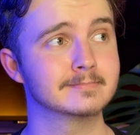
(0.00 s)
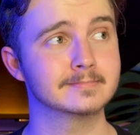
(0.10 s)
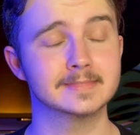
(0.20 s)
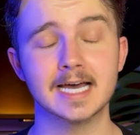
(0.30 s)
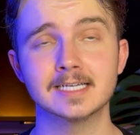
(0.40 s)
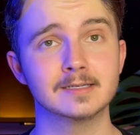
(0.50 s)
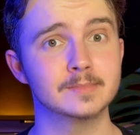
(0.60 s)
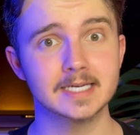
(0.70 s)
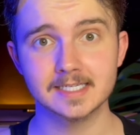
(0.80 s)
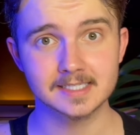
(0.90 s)
That is
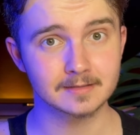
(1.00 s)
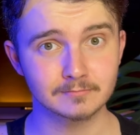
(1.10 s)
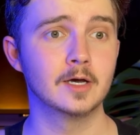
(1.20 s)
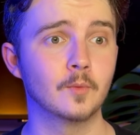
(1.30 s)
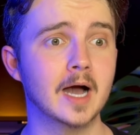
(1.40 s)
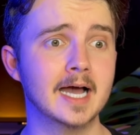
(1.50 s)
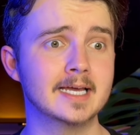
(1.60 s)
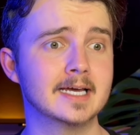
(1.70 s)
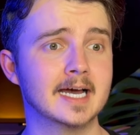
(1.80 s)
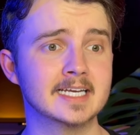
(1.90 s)
amazing. Why
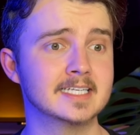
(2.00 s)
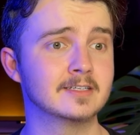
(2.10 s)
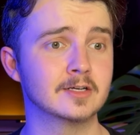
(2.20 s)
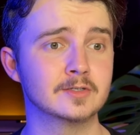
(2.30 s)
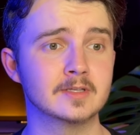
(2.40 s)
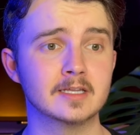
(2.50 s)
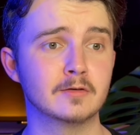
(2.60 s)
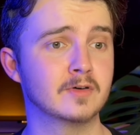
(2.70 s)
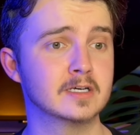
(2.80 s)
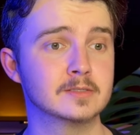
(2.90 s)
I did not do that in the
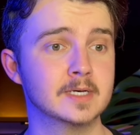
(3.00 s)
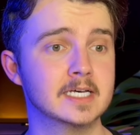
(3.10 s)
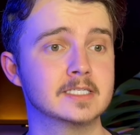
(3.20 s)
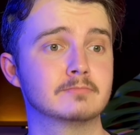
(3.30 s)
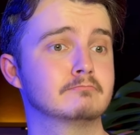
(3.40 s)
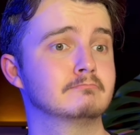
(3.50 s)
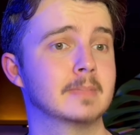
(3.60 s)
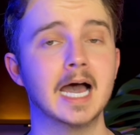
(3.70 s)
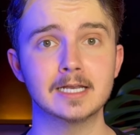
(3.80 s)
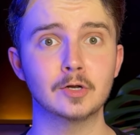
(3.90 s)
first place,
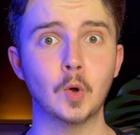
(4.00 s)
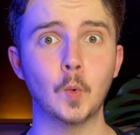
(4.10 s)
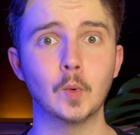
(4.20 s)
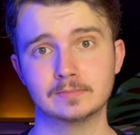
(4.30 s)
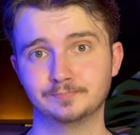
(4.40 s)
I don't know.